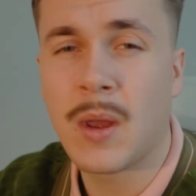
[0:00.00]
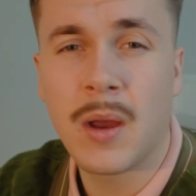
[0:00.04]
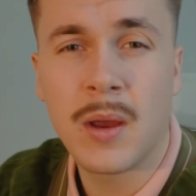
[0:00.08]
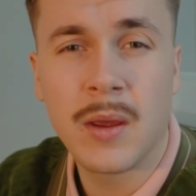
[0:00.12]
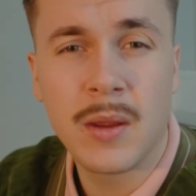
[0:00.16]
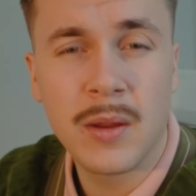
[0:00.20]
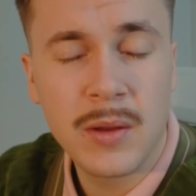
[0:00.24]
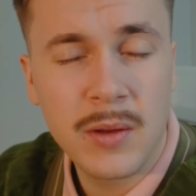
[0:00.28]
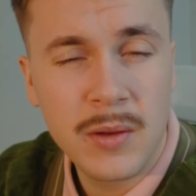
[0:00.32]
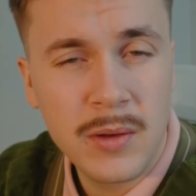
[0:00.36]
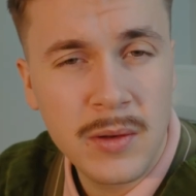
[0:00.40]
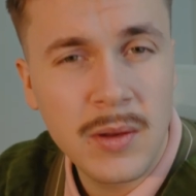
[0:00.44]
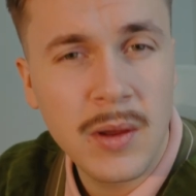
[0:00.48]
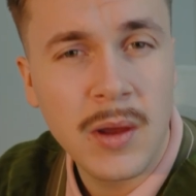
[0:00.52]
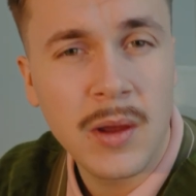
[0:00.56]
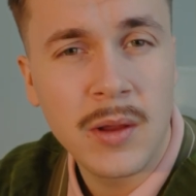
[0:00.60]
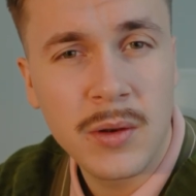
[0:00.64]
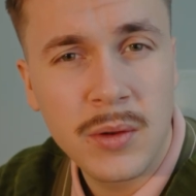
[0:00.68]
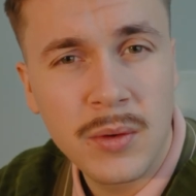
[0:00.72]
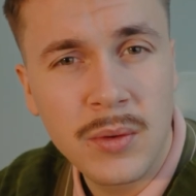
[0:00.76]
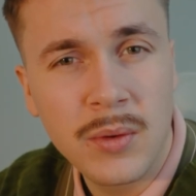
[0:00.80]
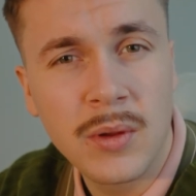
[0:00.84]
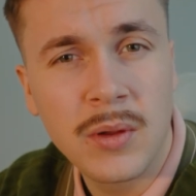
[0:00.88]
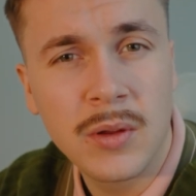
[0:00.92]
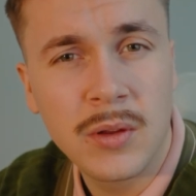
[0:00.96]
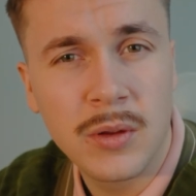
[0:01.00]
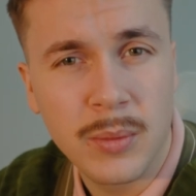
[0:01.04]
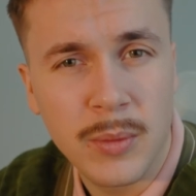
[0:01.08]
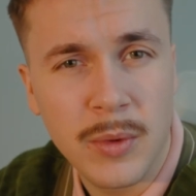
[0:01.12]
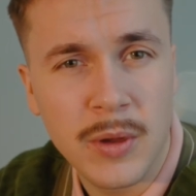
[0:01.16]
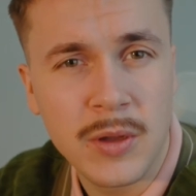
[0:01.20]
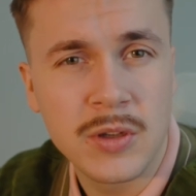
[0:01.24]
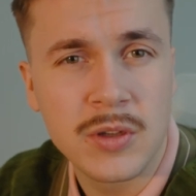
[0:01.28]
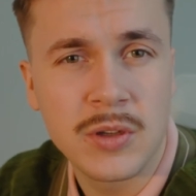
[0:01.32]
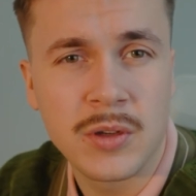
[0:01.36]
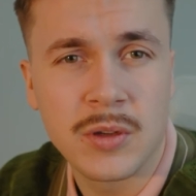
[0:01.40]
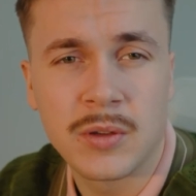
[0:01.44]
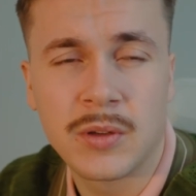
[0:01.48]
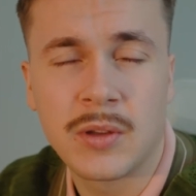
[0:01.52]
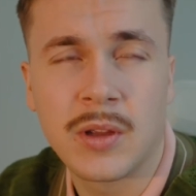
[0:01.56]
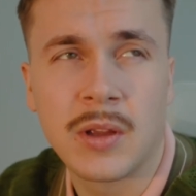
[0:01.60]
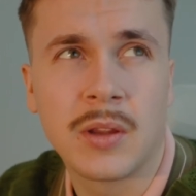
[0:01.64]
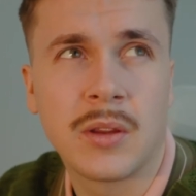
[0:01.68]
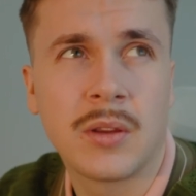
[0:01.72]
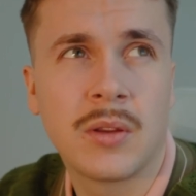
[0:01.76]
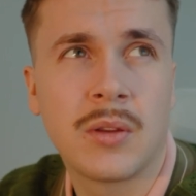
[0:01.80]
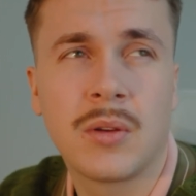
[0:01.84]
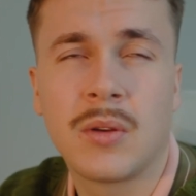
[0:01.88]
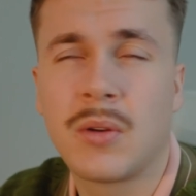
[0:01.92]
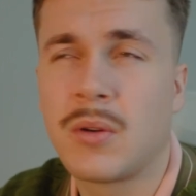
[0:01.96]
I, I do need to mention
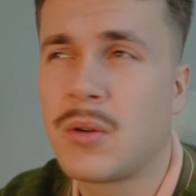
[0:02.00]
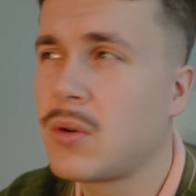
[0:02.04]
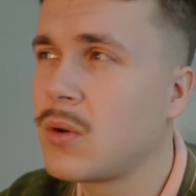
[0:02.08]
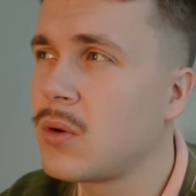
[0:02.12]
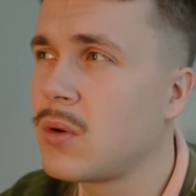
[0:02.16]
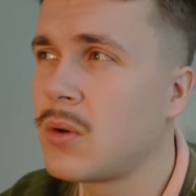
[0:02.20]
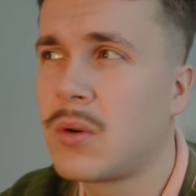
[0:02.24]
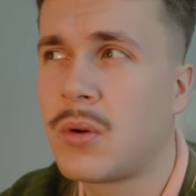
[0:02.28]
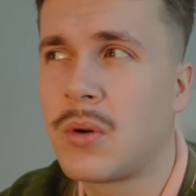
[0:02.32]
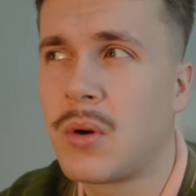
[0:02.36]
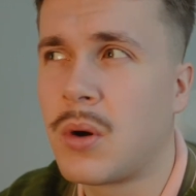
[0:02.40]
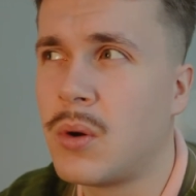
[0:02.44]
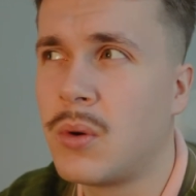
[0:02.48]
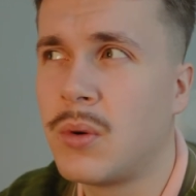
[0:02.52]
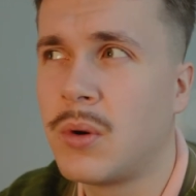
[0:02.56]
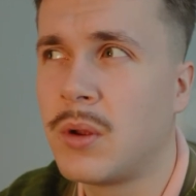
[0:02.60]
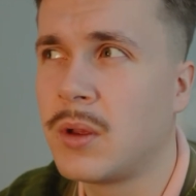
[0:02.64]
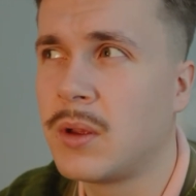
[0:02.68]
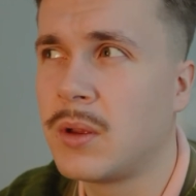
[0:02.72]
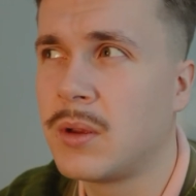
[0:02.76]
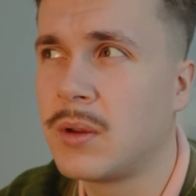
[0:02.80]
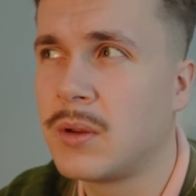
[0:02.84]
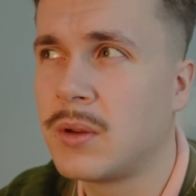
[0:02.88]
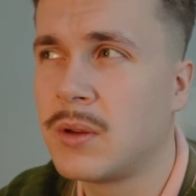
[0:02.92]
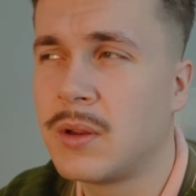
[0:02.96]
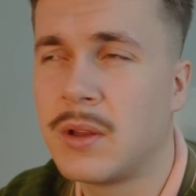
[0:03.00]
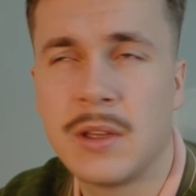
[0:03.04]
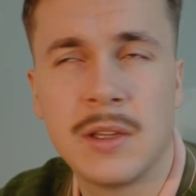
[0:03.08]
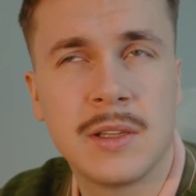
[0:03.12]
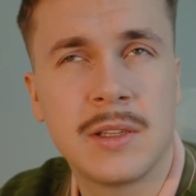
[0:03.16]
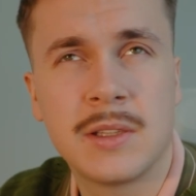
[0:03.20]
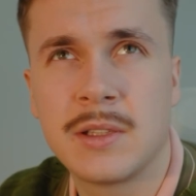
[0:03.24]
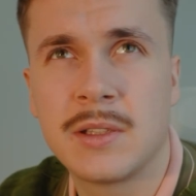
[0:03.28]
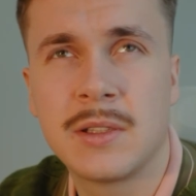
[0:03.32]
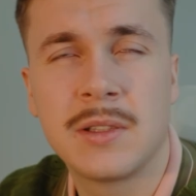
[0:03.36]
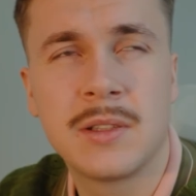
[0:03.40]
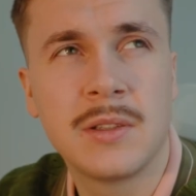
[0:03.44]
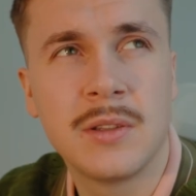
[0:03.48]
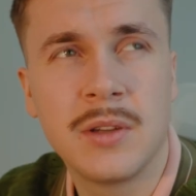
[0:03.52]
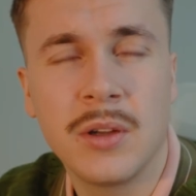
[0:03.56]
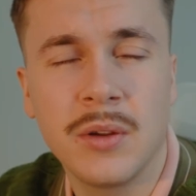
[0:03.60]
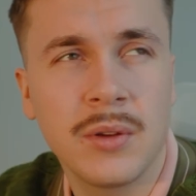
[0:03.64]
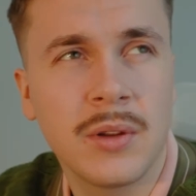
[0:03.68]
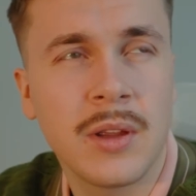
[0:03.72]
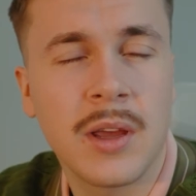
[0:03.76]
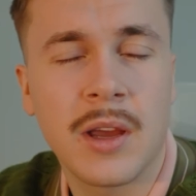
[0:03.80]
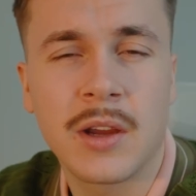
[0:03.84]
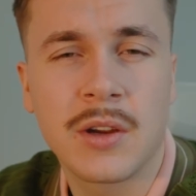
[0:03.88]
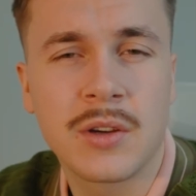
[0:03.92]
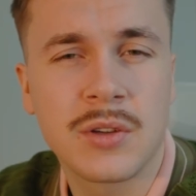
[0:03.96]
that coding is
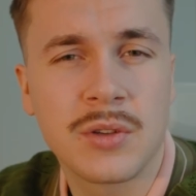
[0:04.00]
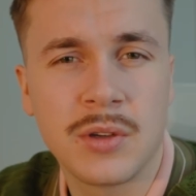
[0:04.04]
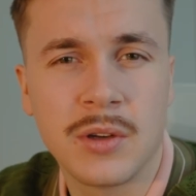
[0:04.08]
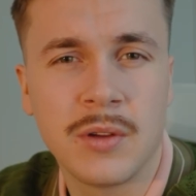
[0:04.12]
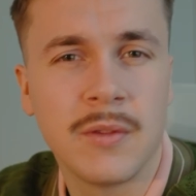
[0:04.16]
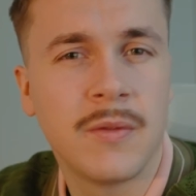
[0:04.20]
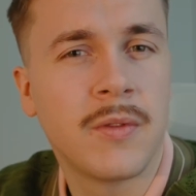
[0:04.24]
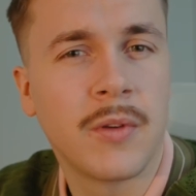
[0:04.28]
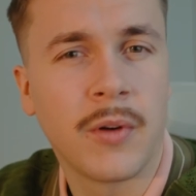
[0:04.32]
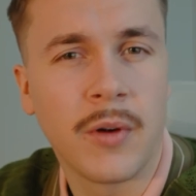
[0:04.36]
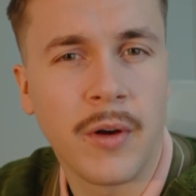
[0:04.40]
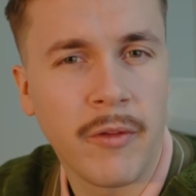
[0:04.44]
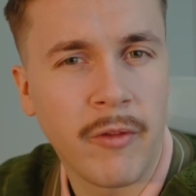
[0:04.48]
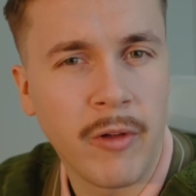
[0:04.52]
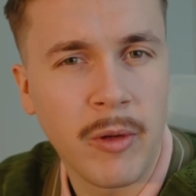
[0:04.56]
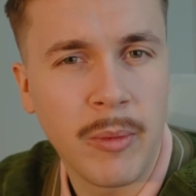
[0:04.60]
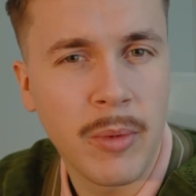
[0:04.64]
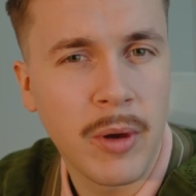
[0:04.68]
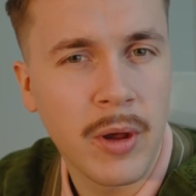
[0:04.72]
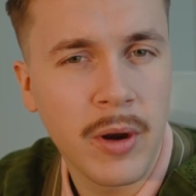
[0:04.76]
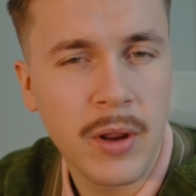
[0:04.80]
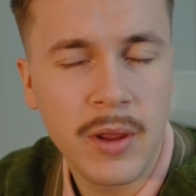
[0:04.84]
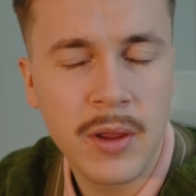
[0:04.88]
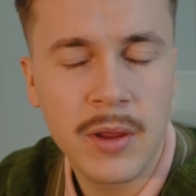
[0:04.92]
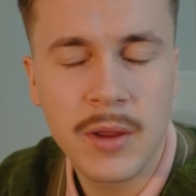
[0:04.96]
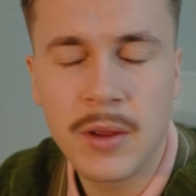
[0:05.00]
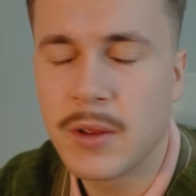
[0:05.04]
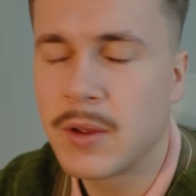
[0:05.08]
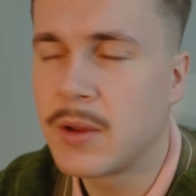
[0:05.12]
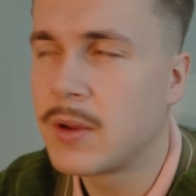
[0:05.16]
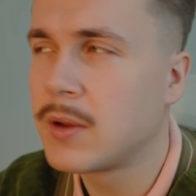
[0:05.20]
not actually for everybody.